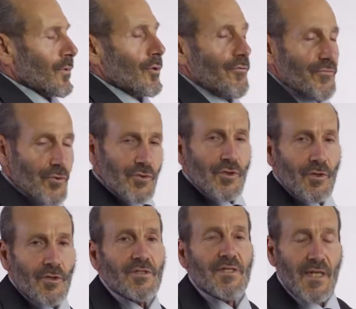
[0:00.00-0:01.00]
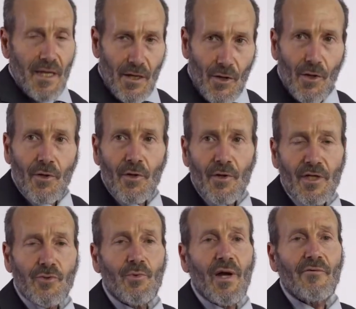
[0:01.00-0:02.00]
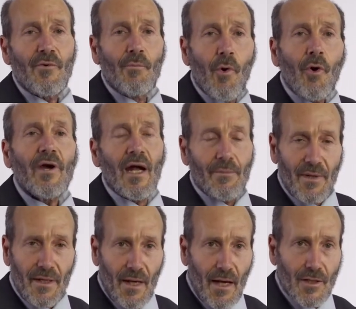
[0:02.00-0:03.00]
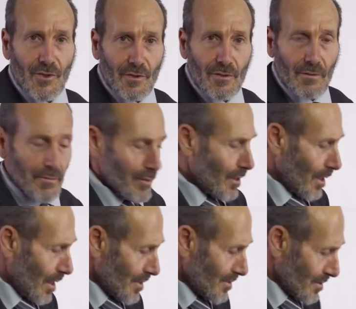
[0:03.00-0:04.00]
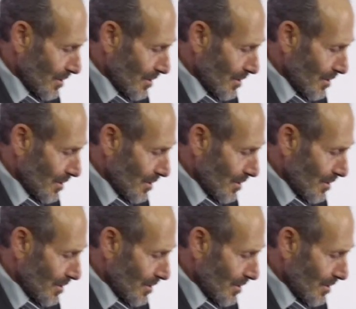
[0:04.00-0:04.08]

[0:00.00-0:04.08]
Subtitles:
a few seconds here, which will have a more calming action. And